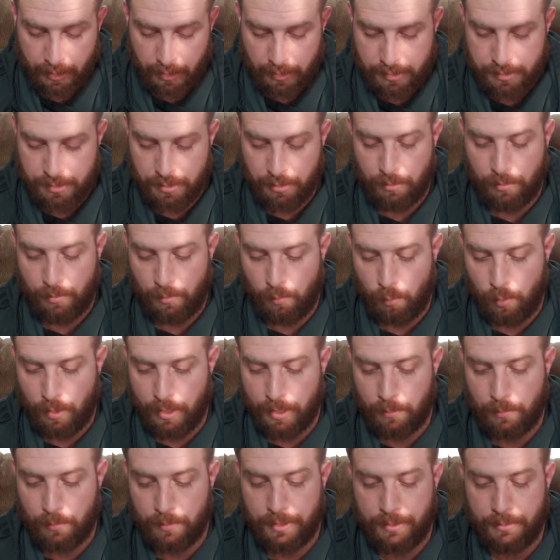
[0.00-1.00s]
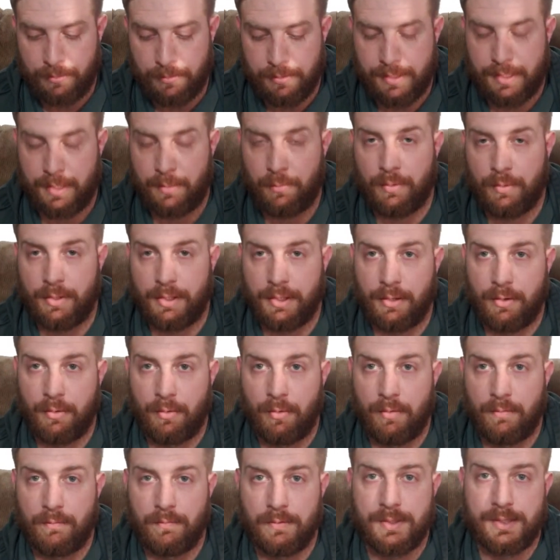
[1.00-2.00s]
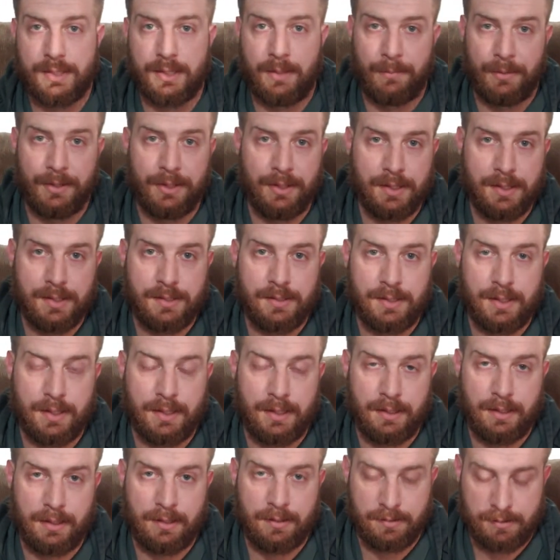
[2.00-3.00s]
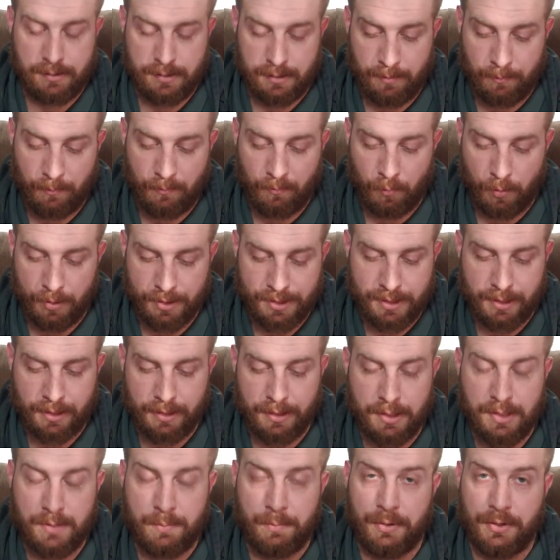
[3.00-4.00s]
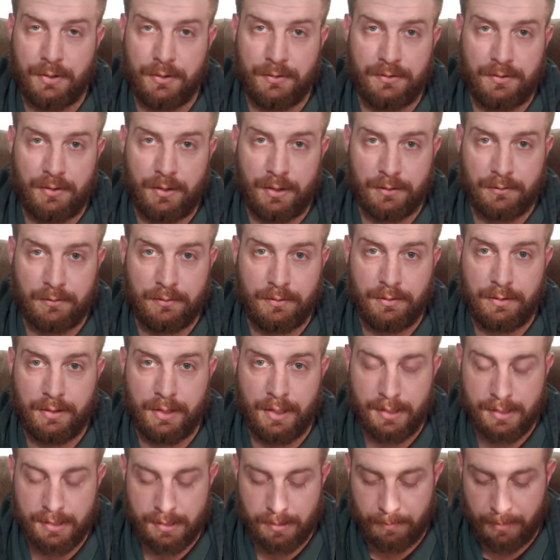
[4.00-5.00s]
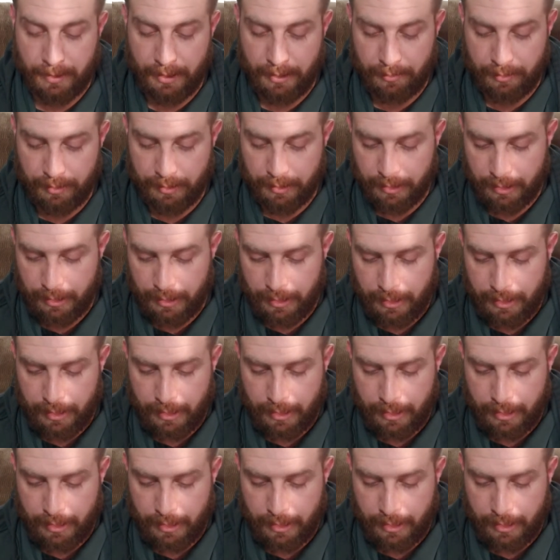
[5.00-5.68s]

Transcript: So what I want to do is I want to go over some of this, some of what's in this bill, talk to you guys about it.